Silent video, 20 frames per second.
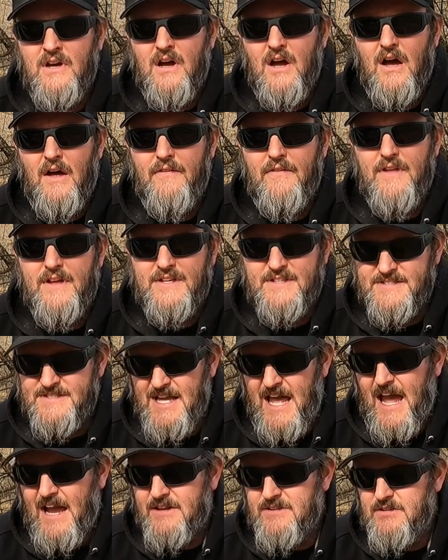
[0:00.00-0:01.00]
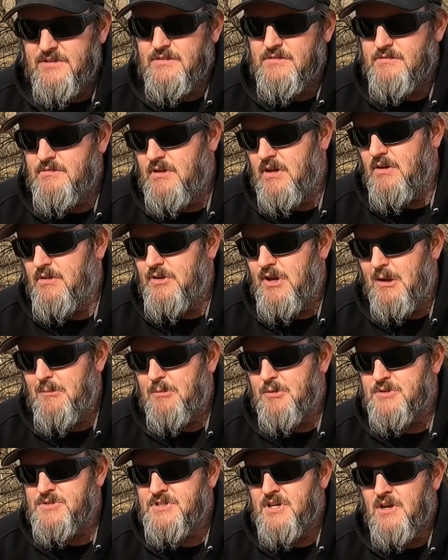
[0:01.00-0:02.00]
the exact
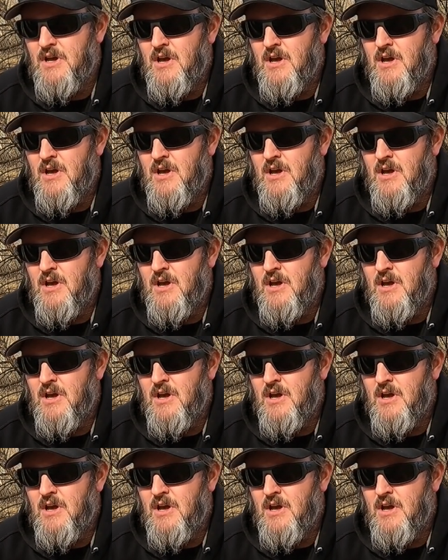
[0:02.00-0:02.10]
numbers,